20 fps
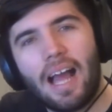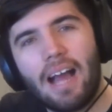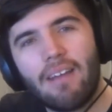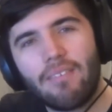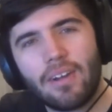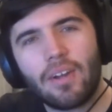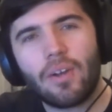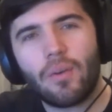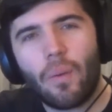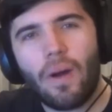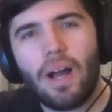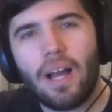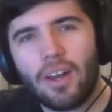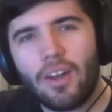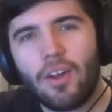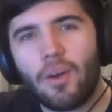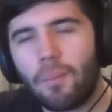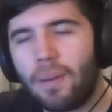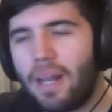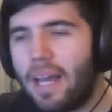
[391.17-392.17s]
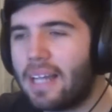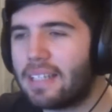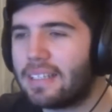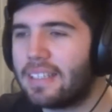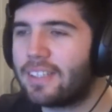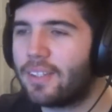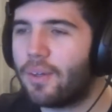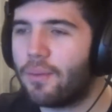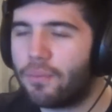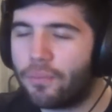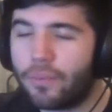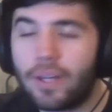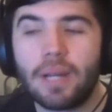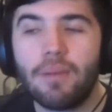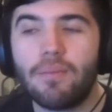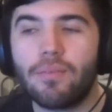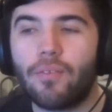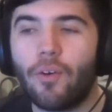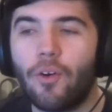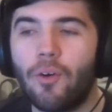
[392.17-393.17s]
I've got quite a lot of players on this. I've got three
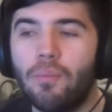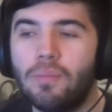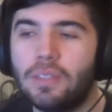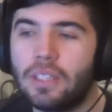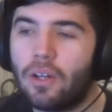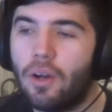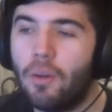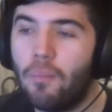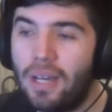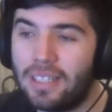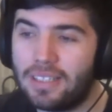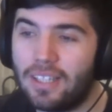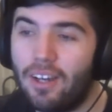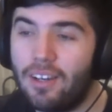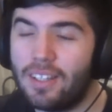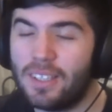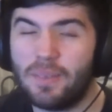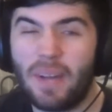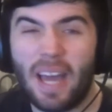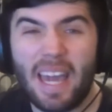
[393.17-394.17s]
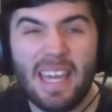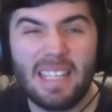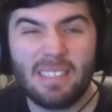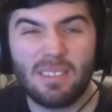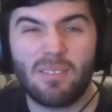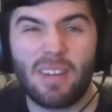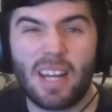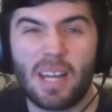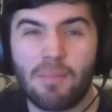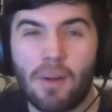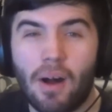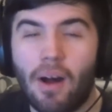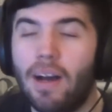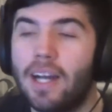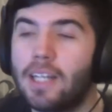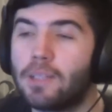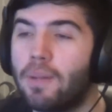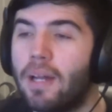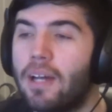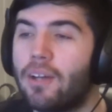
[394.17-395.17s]
informs. I've got Mesut Ozil, 87 rated, my
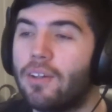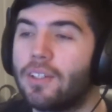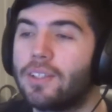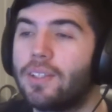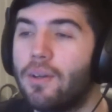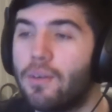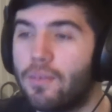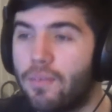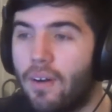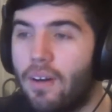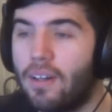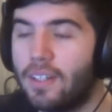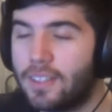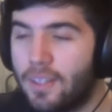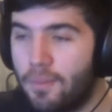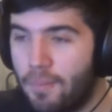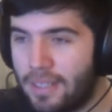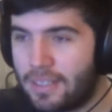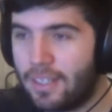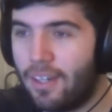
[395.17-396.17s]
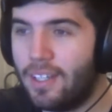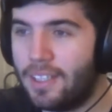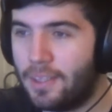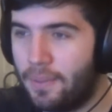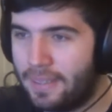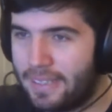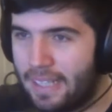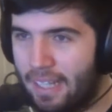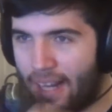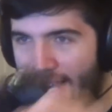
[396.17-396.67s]
highest player I've got so far. So Mesut Ozil is